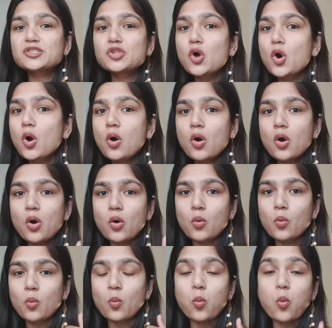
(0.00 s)
is no
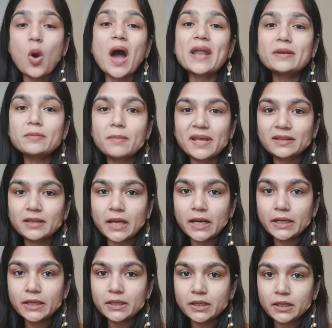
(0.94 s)
one
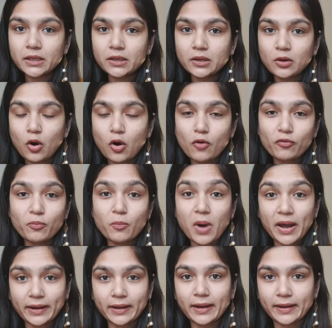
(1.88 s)
method of
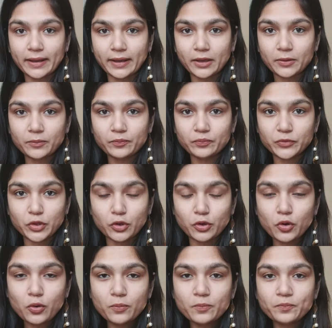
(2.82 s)
marketing, you
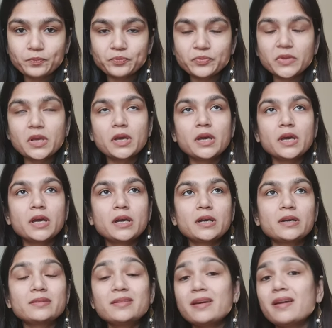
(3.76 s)
know.
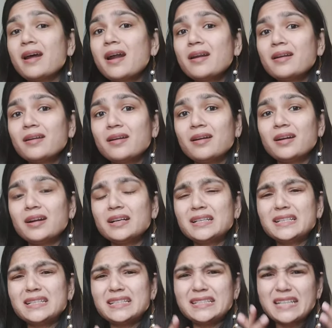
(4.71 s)
There are
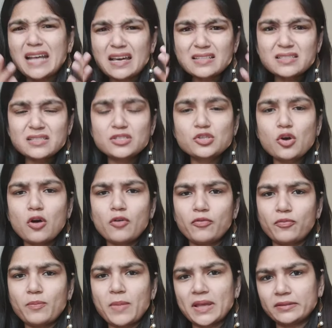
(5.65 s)
tons
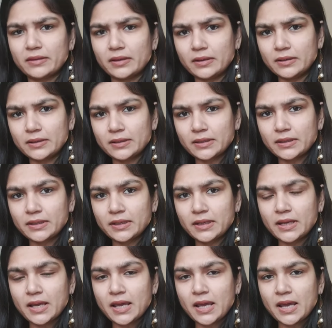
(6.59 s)
of methods
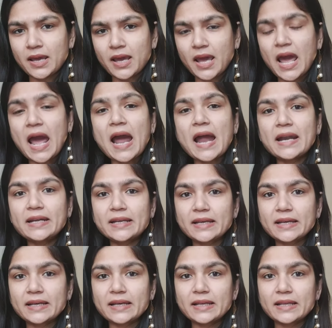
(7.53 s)
and
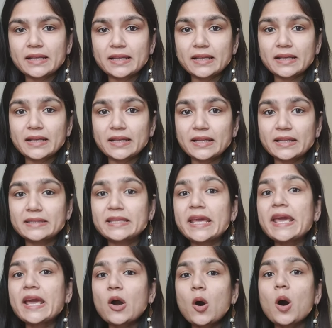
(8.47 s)

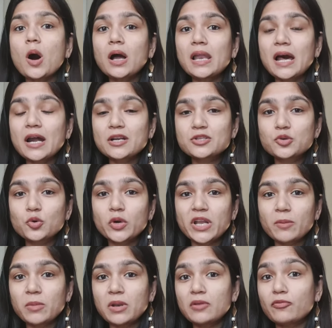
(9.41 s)
they all are
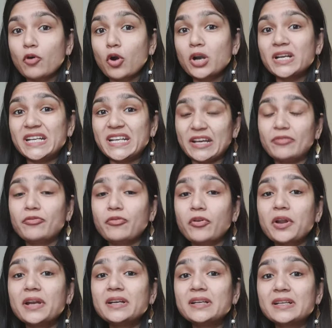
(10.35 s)
suitable for
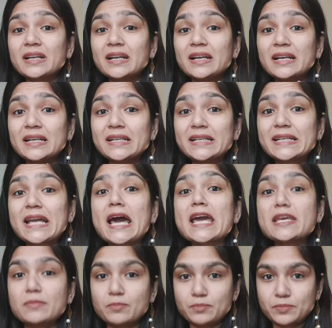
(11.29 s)
different
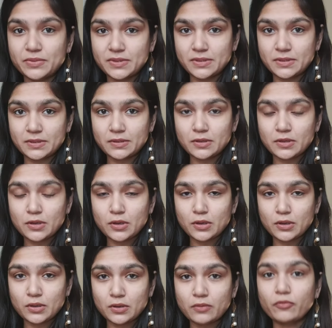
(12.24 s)
types.
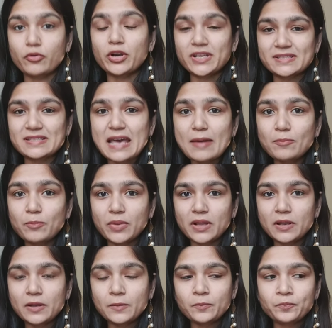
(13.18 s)
For
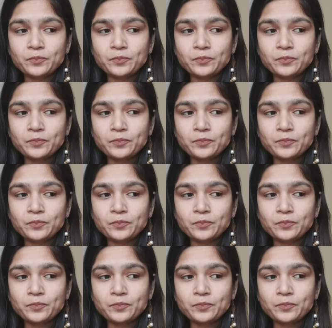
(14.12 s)
example,